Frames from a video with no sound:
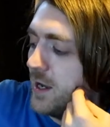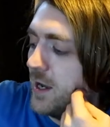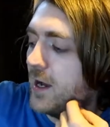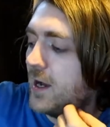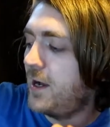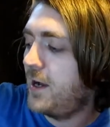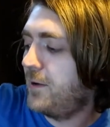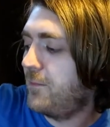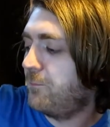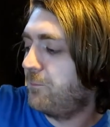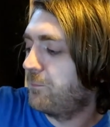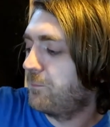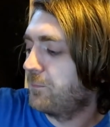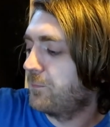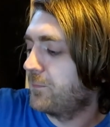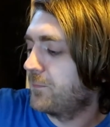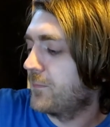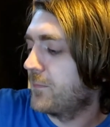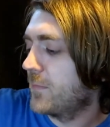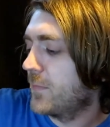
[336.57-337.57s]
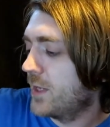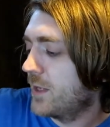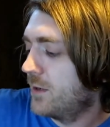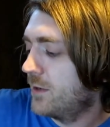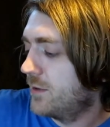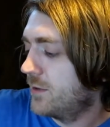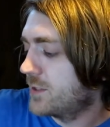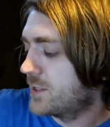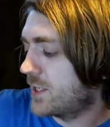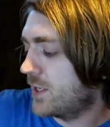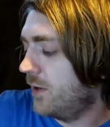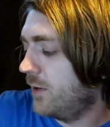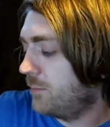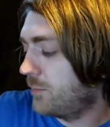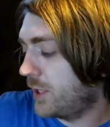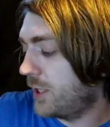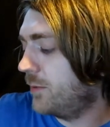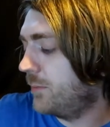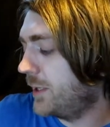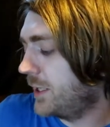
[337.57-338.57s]
Um, so,
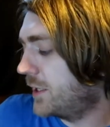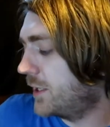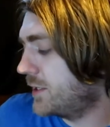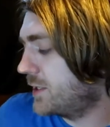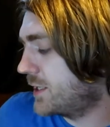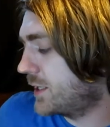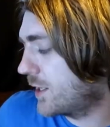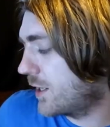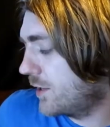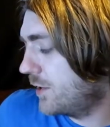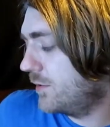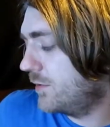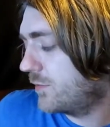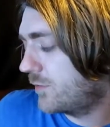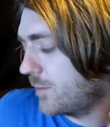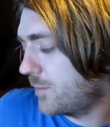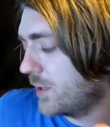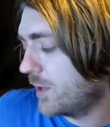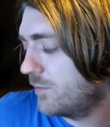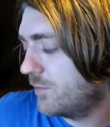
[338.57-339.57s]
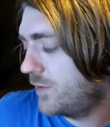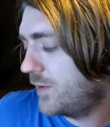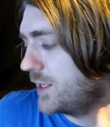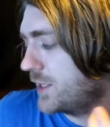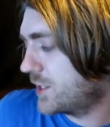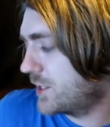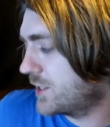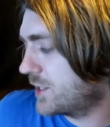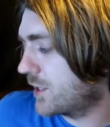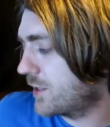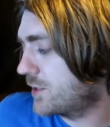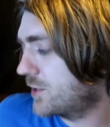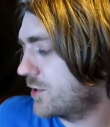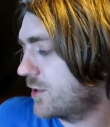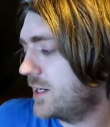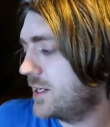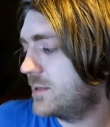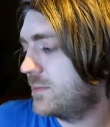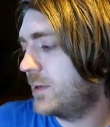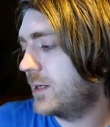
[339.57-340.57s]
but it'll be good to go from non-fiction to go
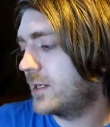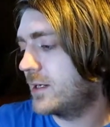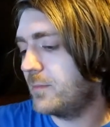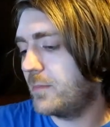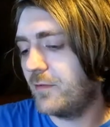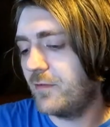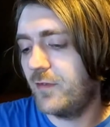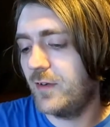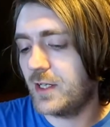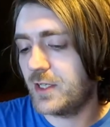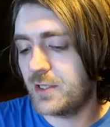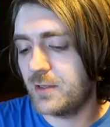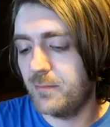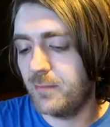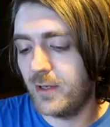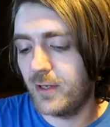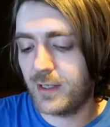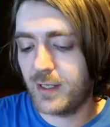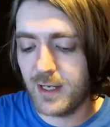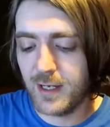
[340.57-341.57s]
straight into picking up a fiction book,